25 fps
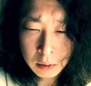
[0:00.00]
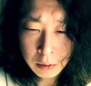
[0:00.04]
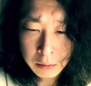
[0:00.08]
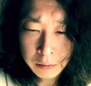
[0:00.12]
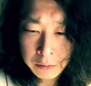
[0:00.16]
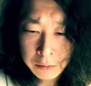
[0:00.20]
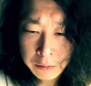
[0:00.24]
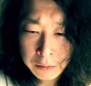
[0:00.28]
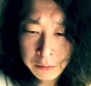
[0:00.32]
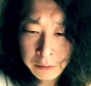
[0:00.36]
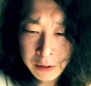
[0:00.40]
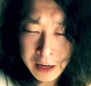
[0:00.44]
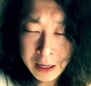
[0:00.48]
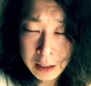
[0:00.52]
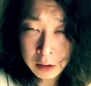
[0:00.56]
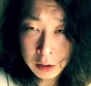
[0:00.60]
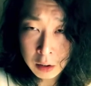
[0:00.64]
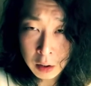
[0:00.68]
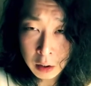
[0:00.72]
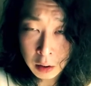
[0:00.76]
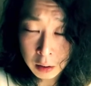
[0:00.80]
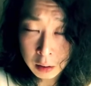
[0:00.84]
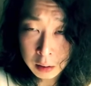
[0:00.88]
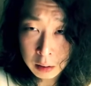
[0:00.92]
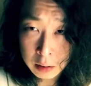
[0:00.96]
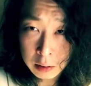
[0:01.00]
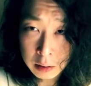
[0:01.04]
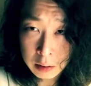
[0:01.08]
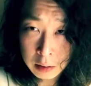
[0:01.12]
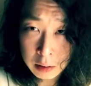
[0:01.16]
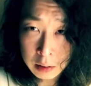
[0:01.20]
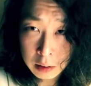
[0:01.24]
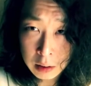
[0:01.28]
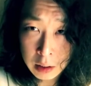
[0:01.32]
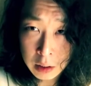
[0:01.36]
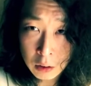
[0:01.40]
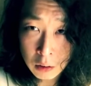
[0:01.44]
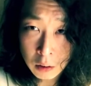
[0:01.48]

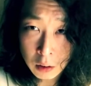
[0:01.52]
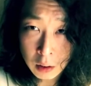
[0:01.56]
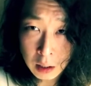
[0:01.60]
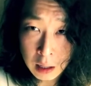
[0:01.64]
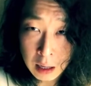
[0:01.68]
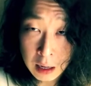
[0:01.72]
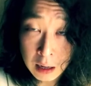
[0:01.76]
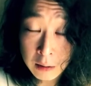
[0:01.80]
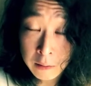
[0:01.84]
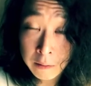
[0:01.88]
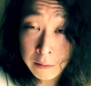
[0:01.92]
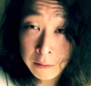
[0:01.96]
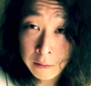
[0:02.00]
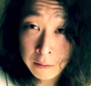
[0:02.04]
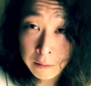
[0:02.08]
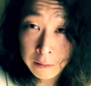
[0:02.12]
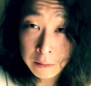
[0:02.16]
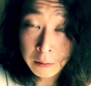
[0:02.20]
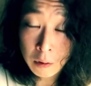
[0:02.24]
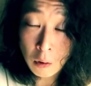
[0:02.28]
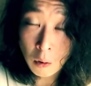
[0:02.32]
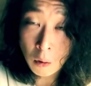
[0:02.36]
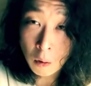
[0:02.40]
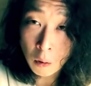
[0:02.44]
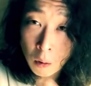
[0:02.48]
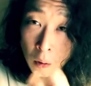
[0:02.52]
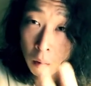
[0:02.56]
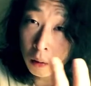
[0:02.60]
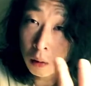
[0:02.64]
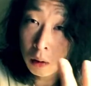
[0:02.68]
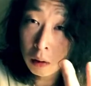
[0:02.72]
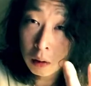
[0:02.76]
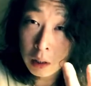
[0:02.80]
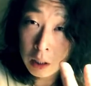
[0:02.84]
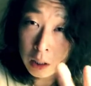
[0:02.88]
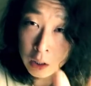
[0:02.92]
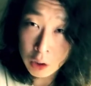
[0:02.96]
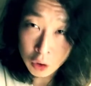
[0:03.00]
factors in your life, or
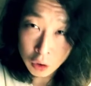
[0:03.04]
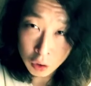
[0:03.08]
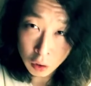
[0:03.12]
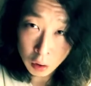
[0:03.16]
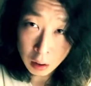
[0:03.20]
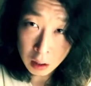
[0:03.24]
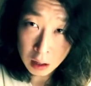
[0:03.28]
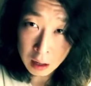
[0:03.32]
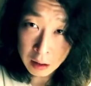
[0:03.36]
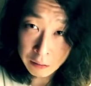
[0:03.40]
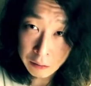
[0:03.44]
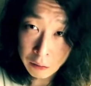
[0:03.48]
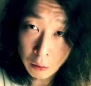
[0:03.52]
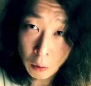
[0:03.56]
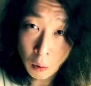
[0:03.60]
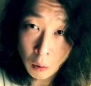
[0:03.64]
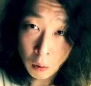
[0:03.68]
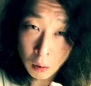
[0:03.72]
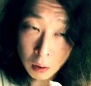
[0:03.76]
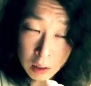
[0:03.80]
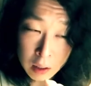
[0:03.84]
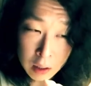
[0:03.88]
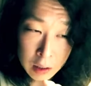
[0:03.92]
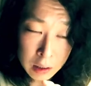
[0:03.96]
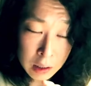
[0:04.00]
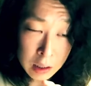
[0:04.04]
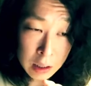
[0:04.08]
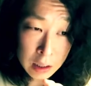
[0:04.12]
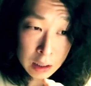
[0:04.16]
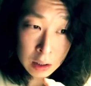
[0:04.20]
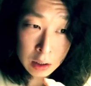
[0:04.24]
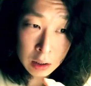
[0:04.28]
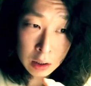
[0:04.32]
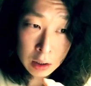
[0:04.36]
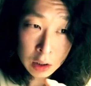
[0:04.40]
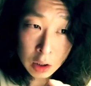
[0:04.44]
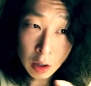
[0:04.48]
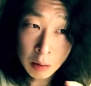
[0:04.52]
in
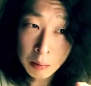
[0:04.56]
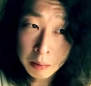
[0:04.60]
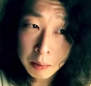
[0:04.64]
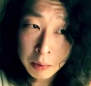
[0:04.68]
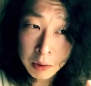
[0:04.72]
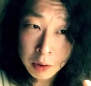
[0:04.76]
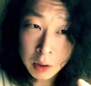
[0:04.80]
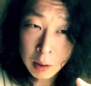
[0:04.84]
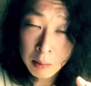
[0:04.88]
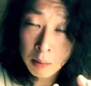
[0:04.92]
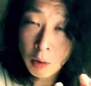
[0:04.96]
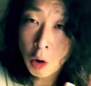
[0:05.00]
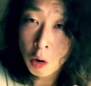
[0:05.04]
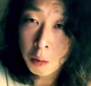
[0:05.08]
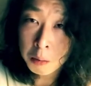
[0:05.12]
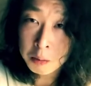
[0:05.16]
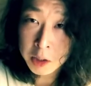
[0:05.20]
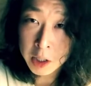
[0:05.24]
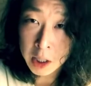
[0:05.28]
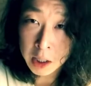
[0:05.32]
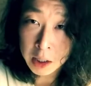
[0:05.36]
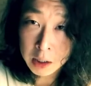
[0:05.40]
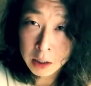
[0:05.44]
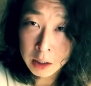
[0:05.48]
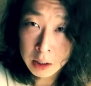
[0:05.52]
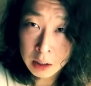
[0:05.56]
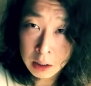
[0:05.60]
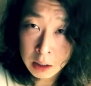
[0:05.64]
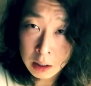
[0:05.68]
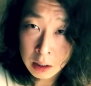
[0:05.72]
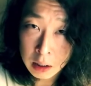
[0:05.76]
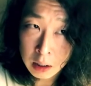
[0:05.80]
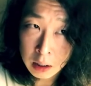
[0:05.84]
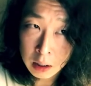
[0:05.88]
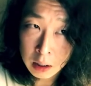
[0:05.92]
some objects,